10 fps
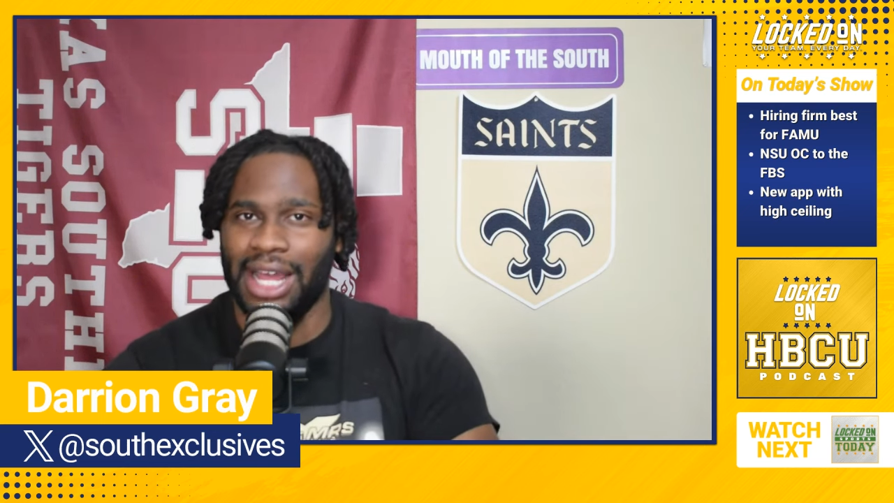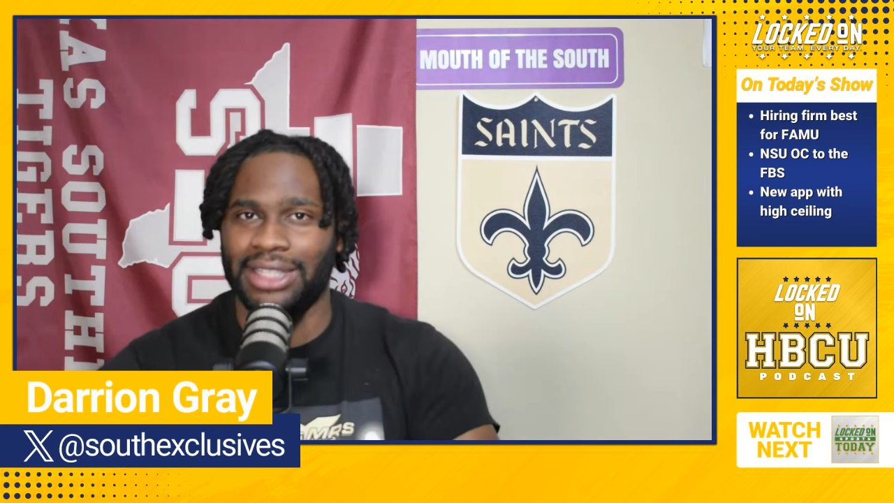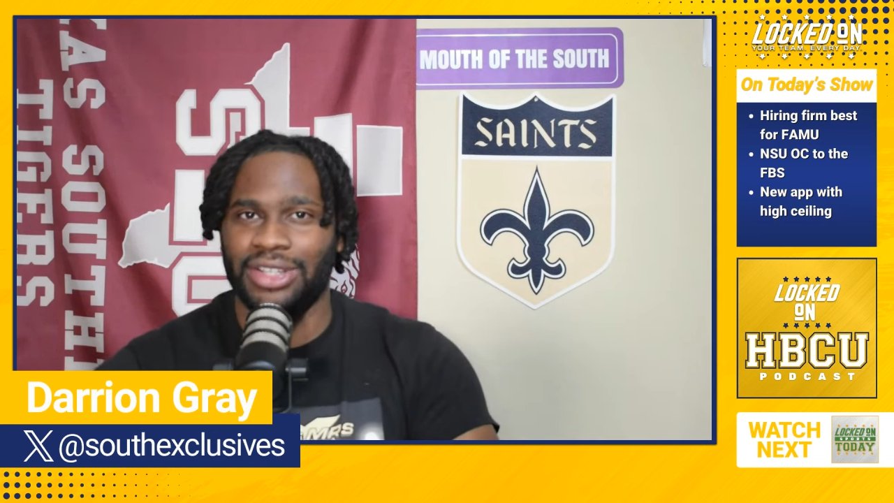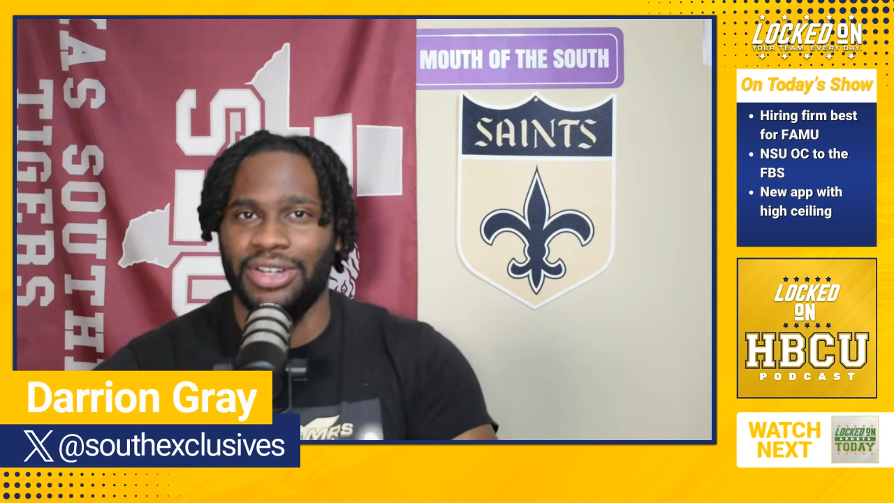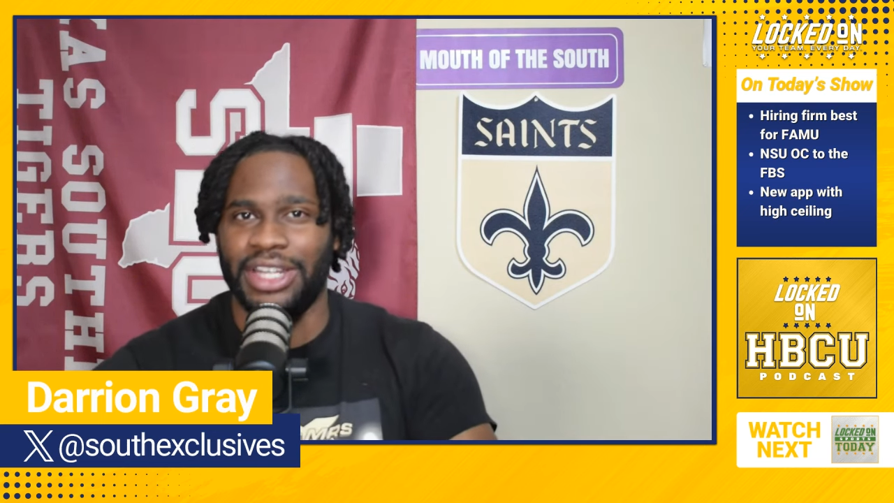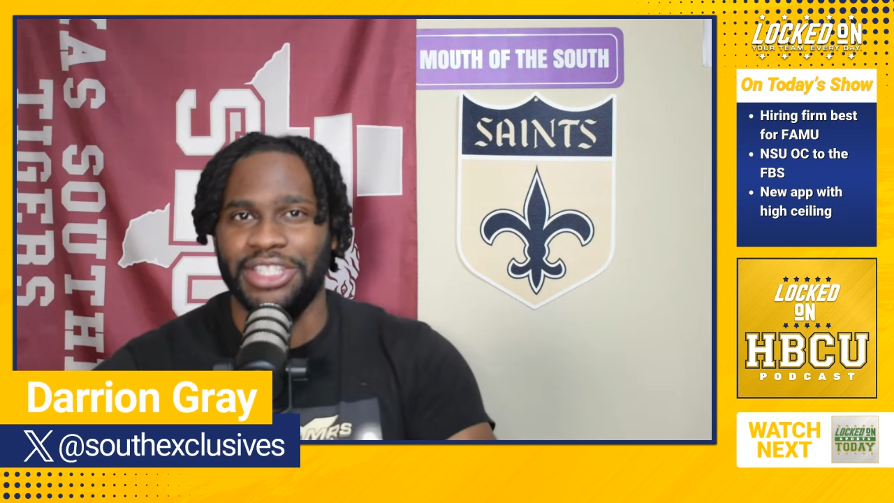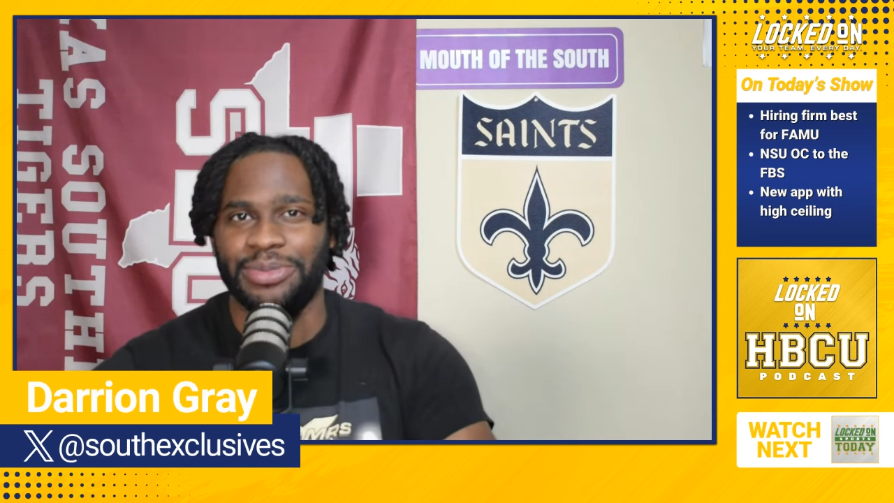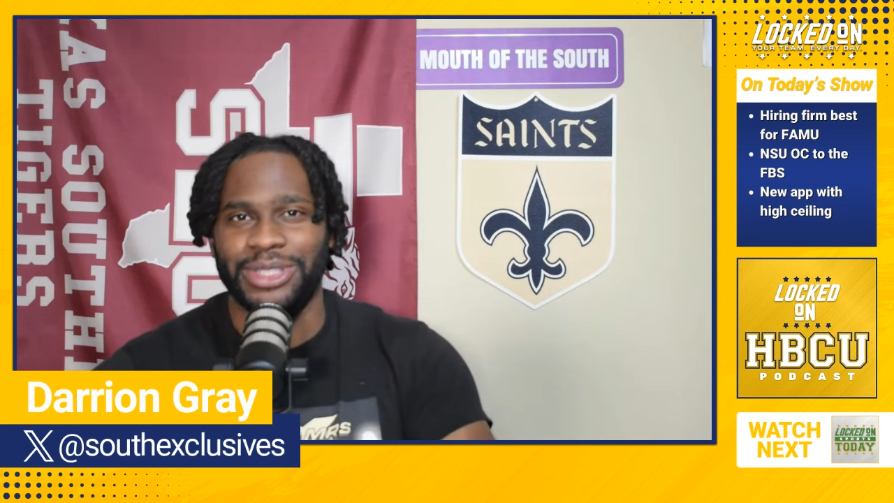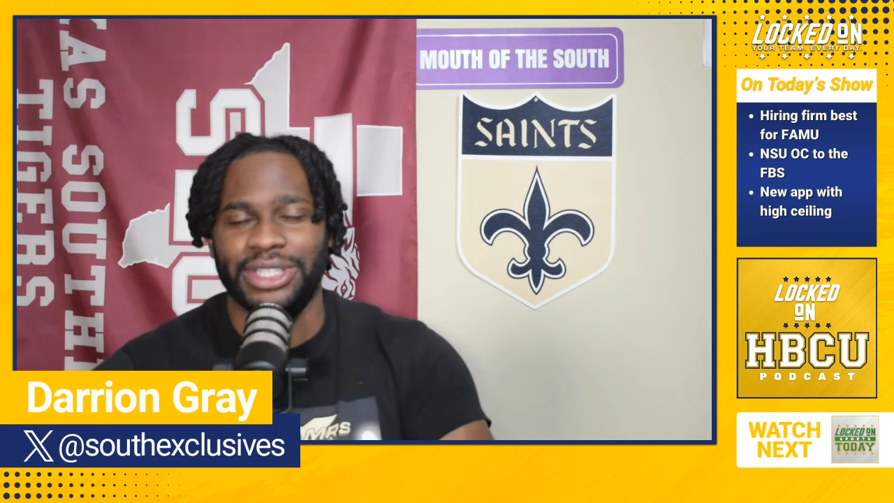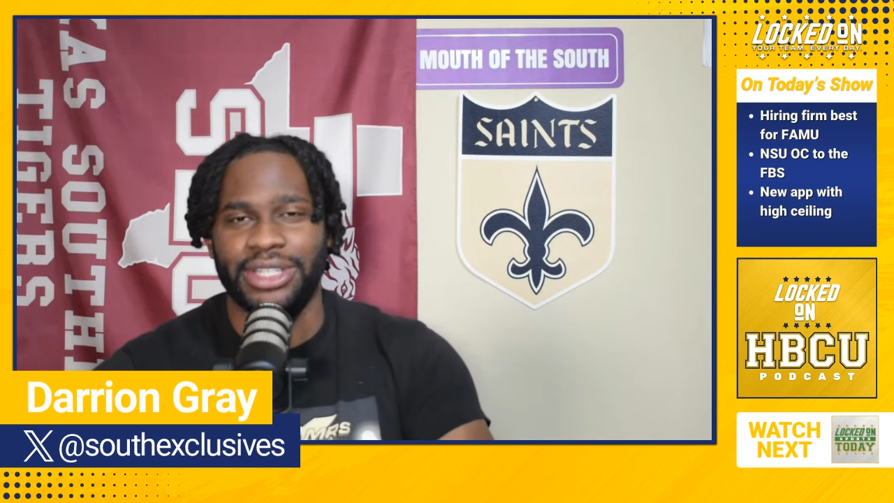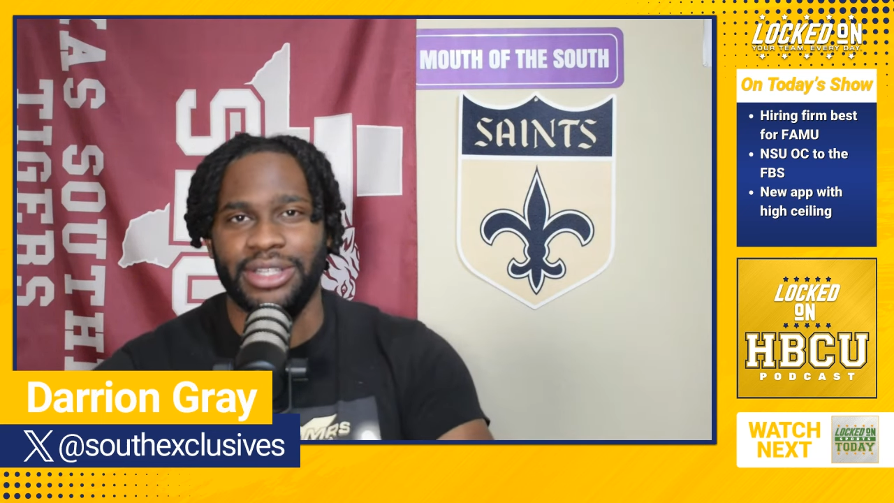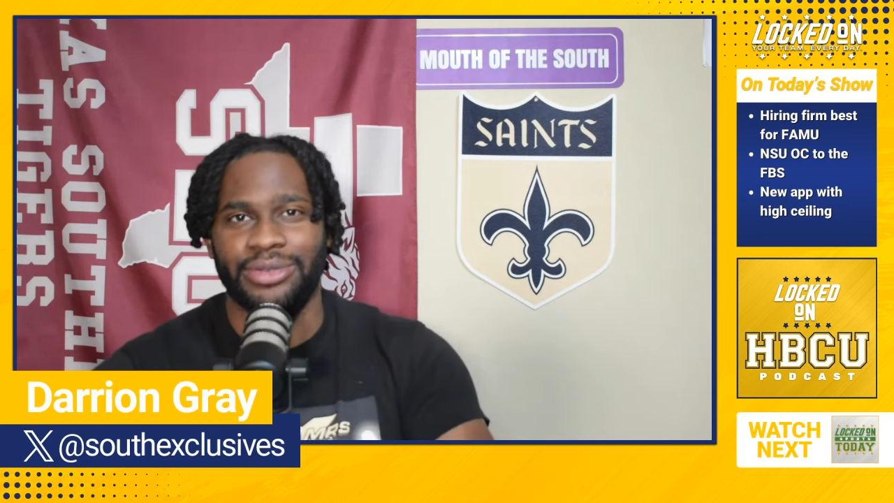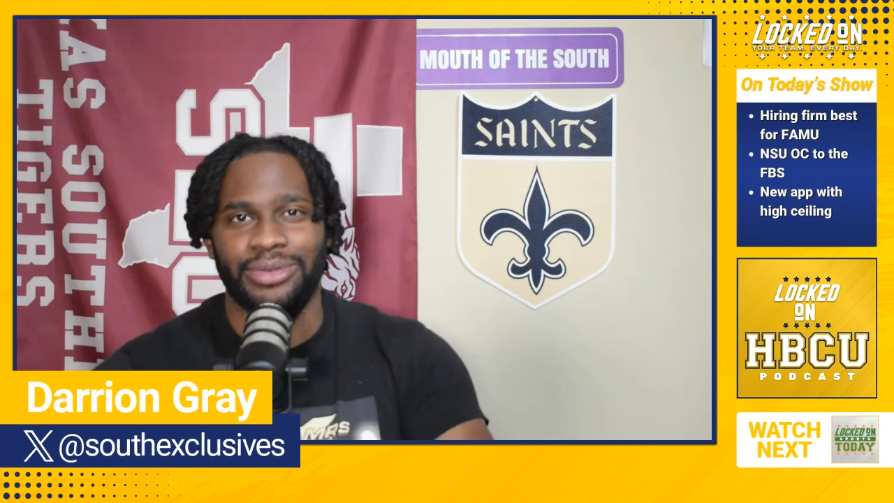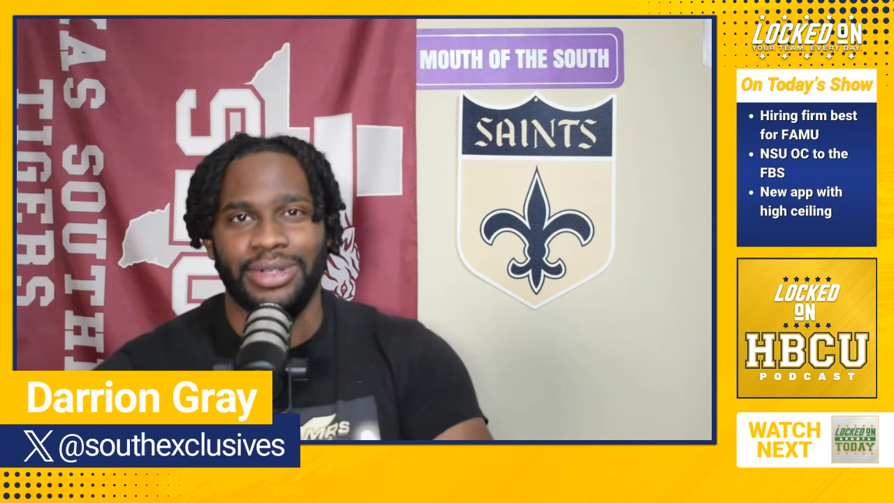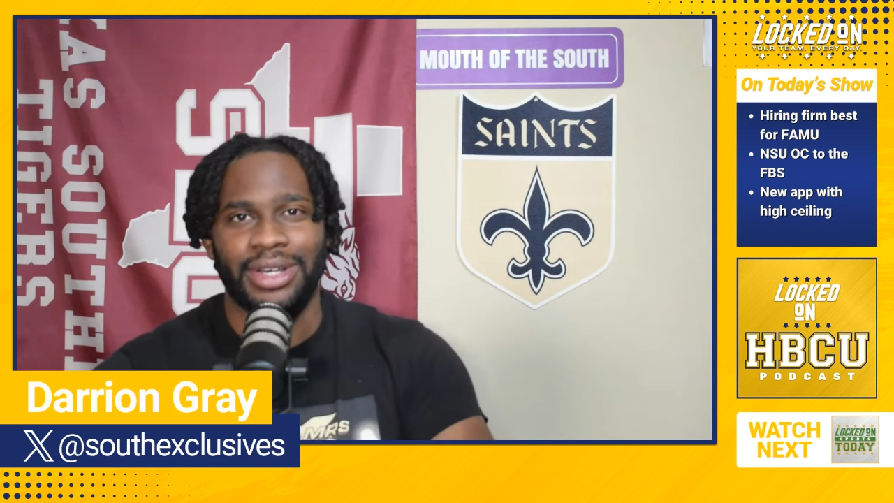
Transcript: locked on HBCU.